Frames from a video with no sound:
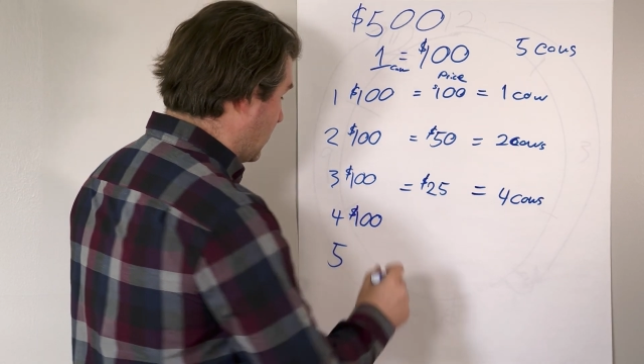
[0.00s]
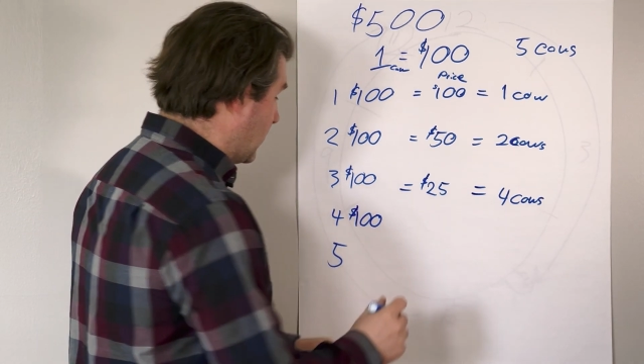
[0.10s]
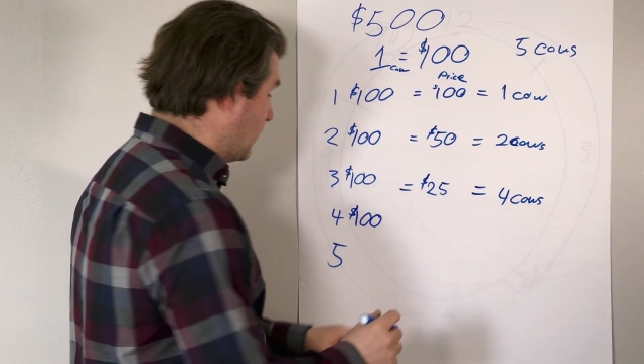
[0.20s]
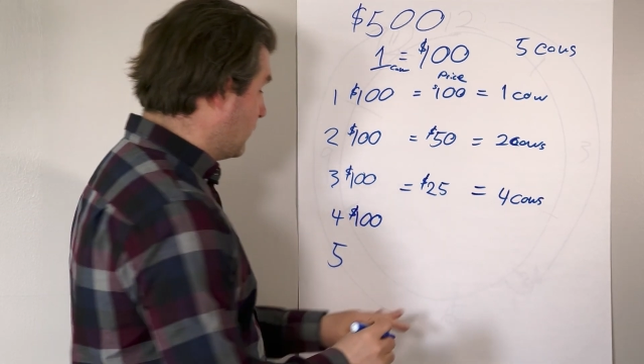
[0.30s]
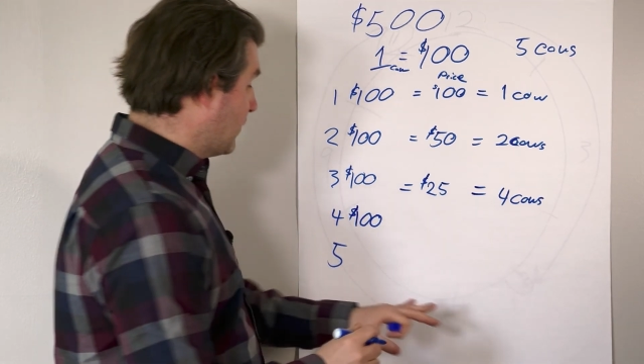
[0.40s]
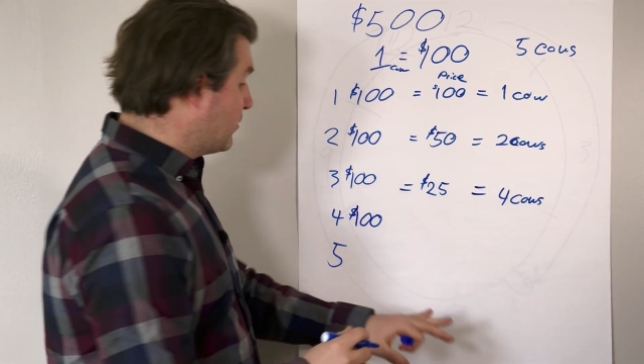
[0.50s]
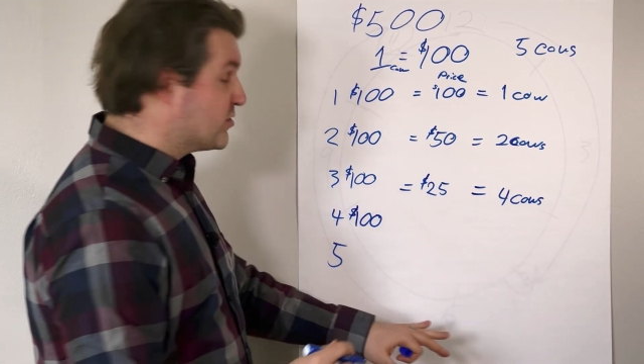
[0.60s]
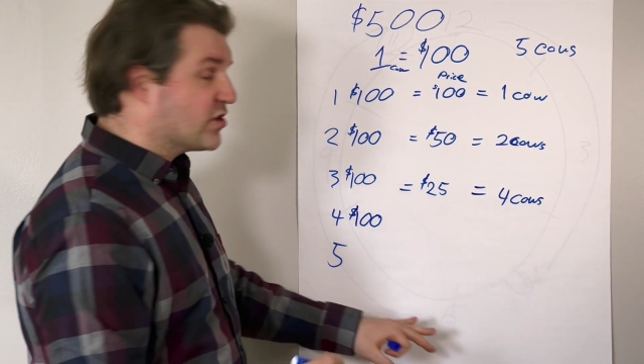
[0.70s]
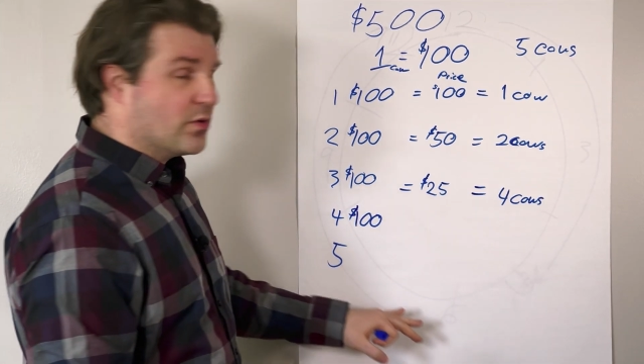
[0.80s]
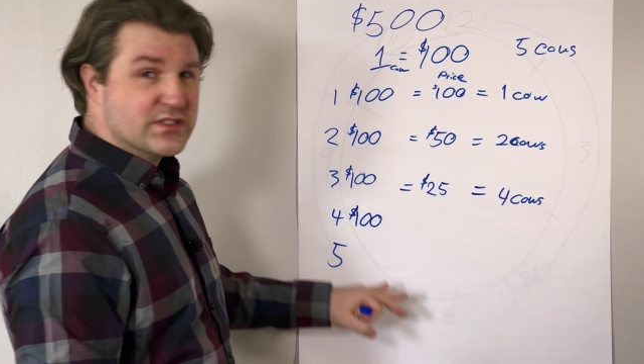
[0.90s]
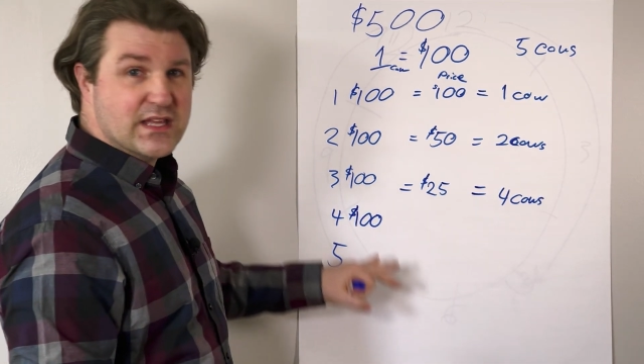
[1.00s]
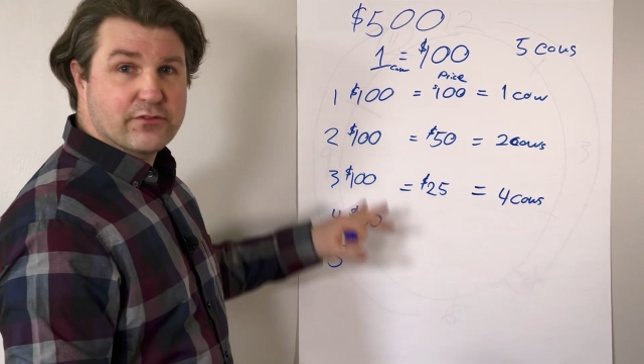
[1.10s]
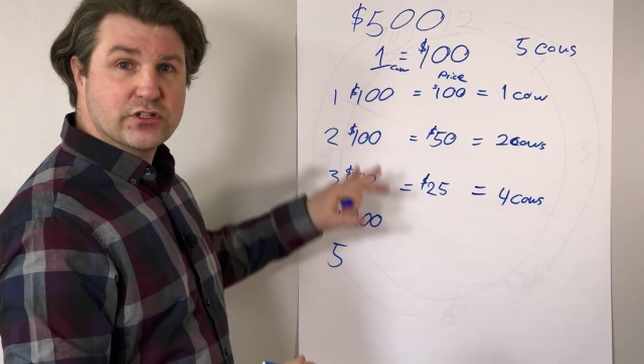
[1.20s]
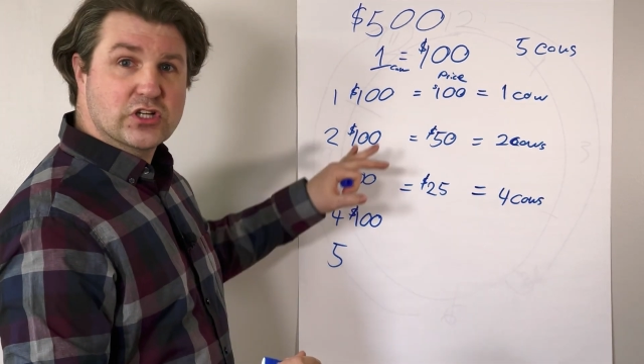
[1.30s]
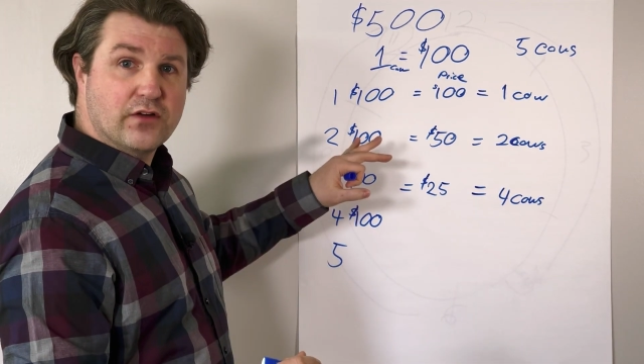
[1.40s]
Now remember, there's always that
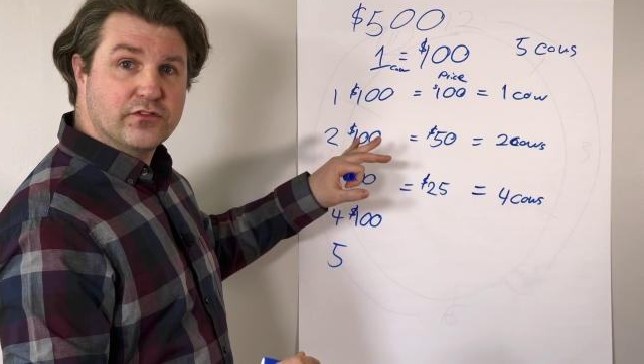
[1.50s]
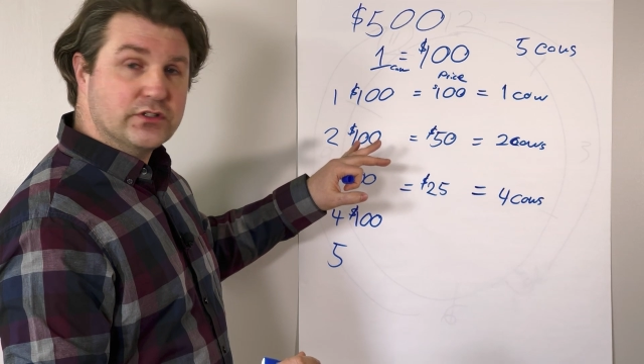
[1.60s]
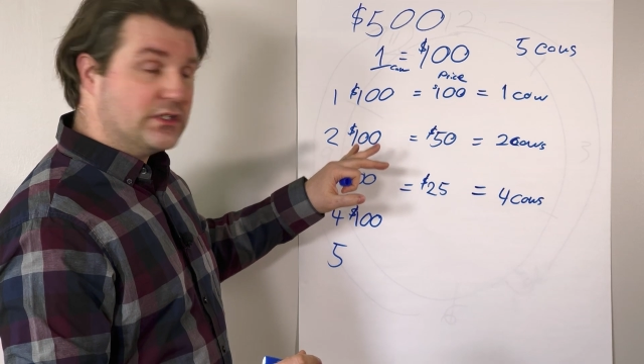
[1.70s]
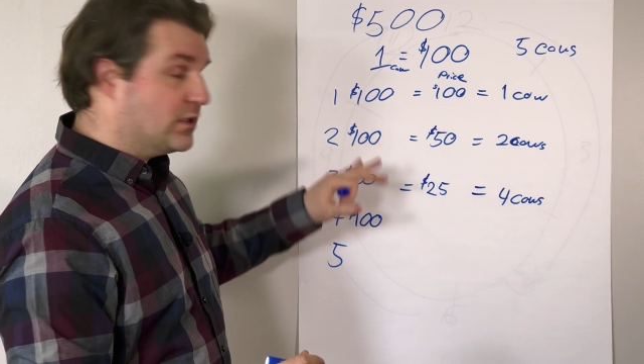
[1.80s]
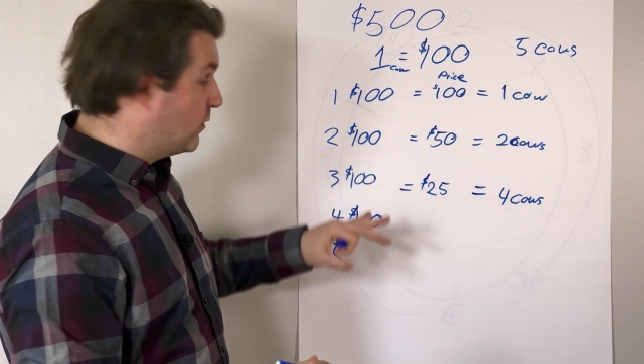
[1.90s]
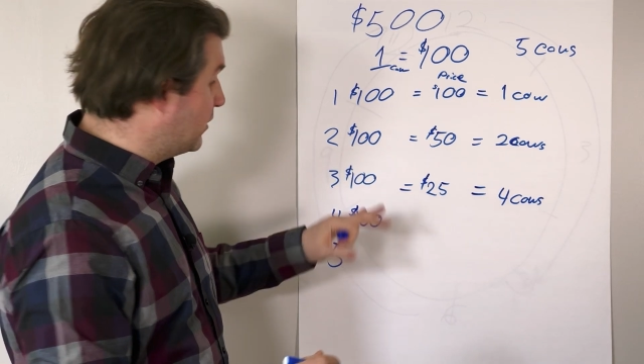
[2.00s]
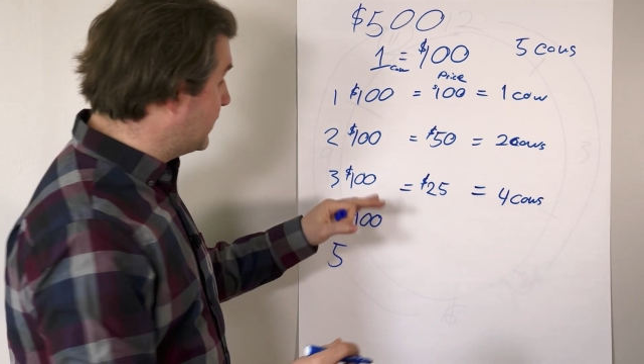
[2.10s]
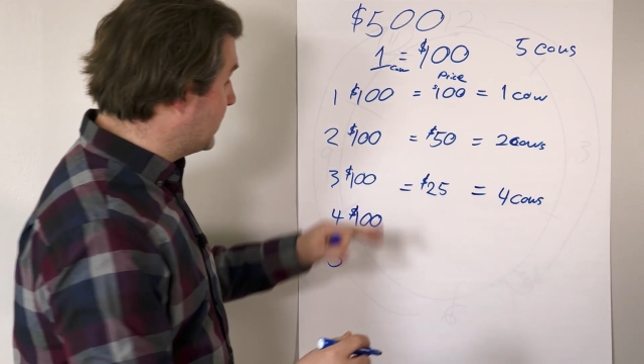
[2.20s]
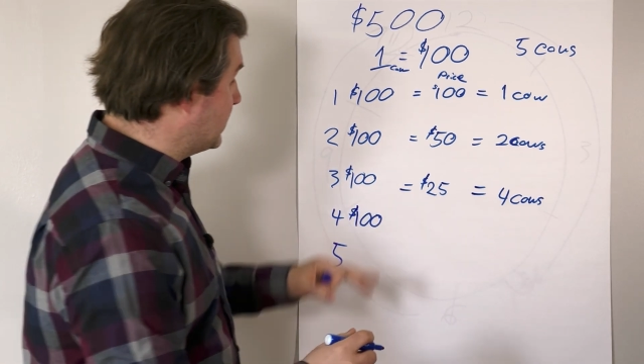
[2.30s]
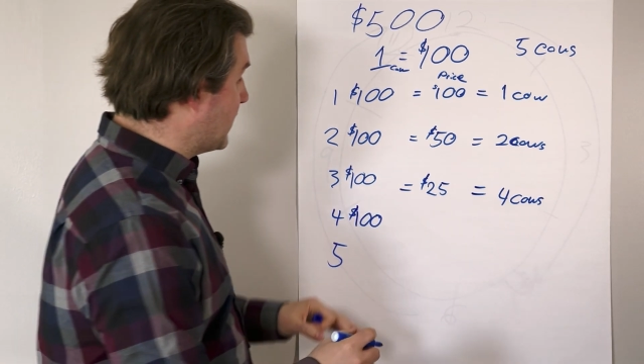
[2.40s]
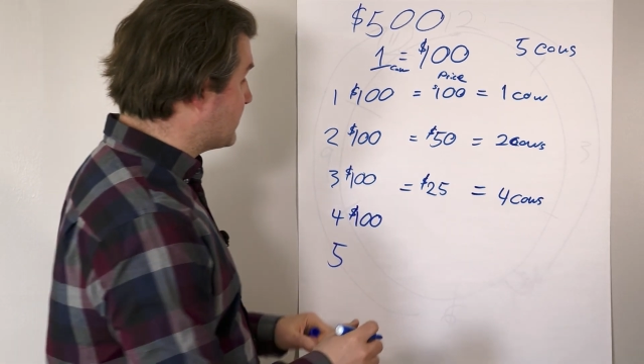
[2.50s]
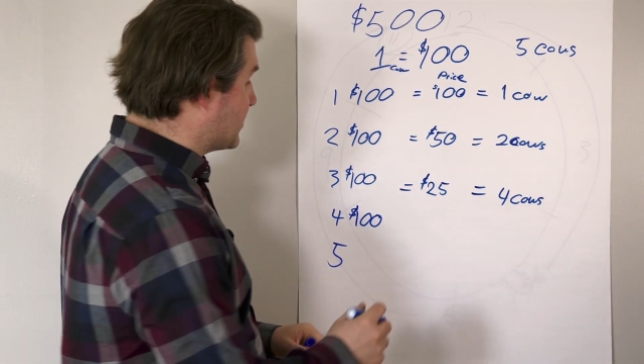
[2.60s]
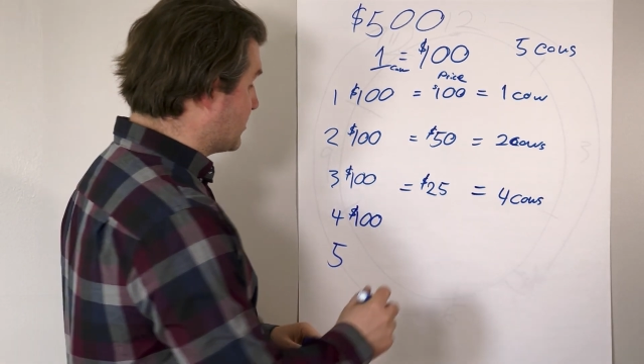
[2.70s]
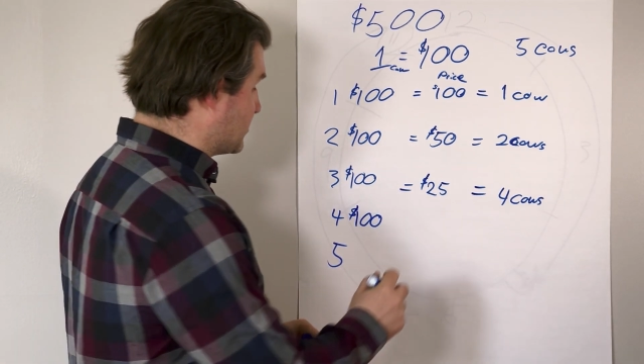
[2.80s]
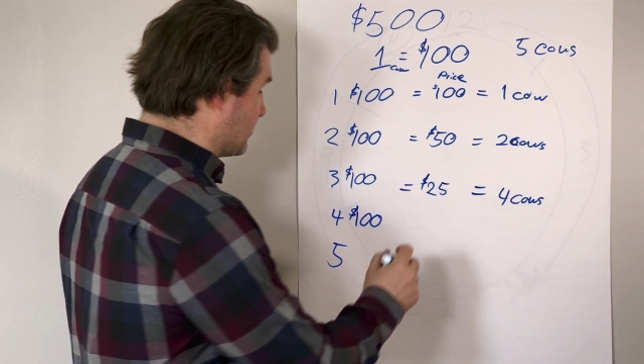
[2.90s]
recovery. Well, it now
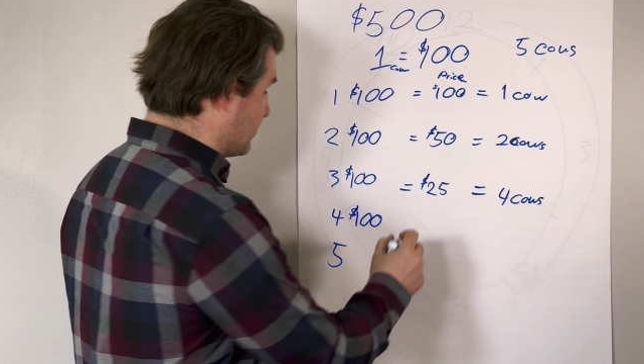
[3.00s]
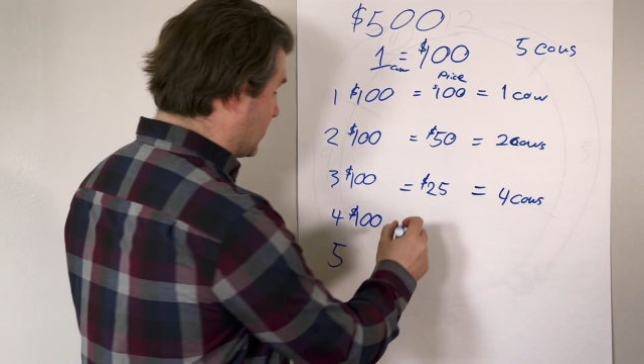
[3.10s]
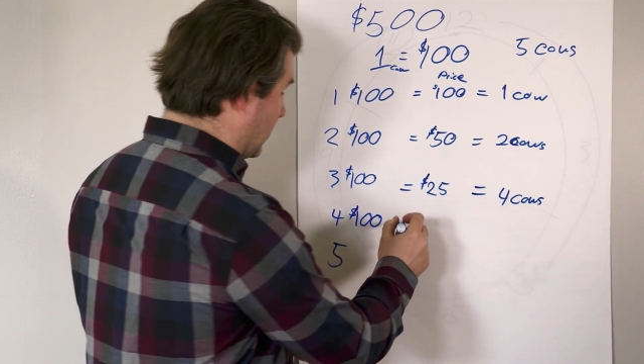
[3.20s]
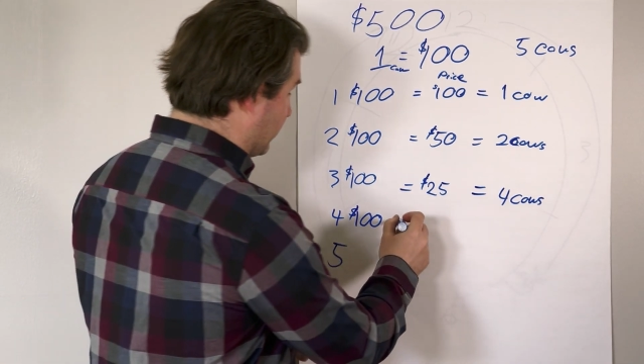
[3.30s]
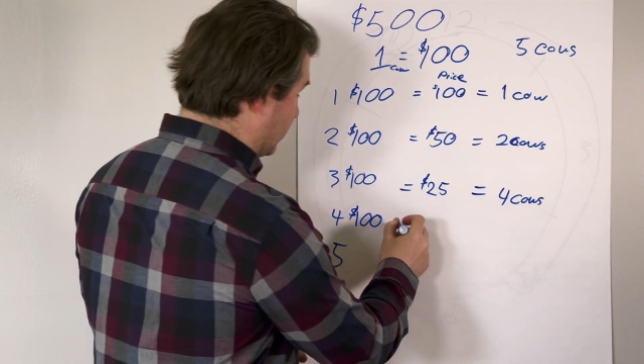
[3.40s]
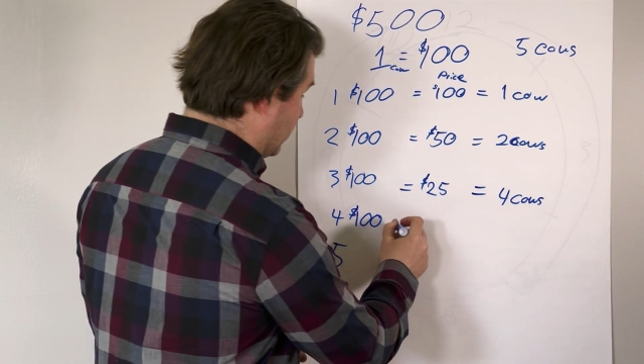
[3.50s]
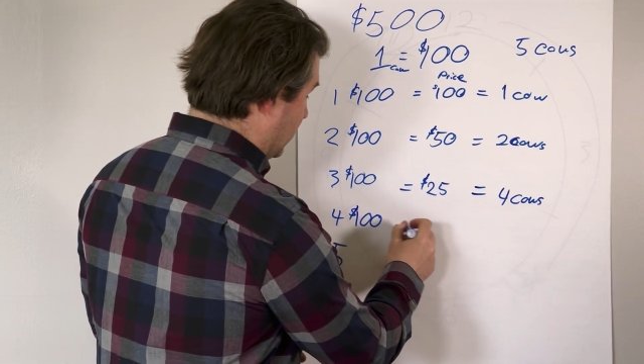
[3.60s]
starts to recover.